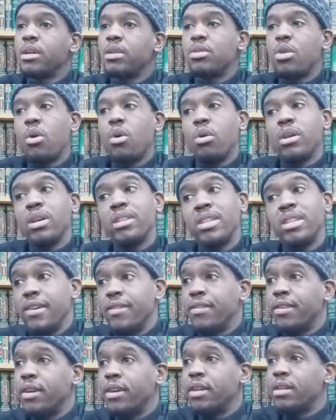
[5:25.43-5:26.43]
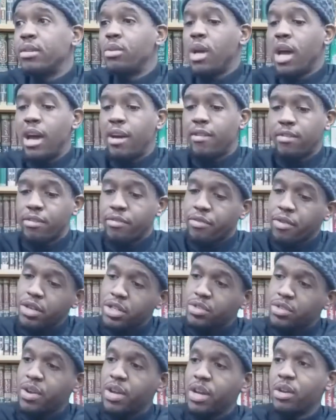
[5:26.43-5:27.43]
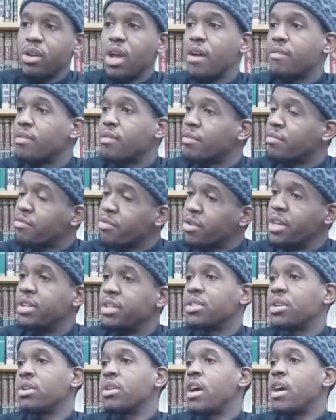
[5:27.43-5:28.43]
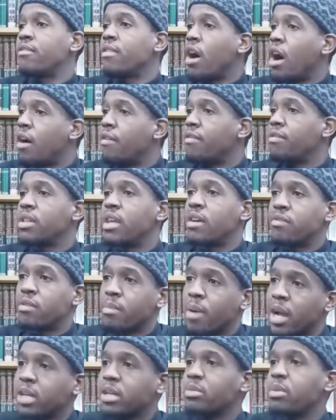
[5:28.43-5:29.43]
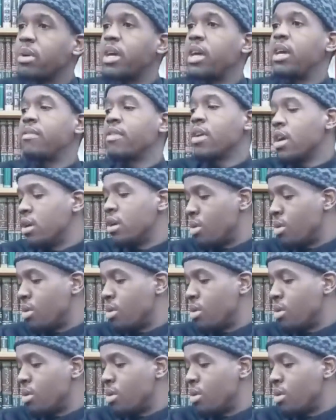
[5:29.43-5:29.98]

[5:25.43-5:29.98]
Totally different. You have a refrigerator, you have a freezer, you have an oven, you have a microwave,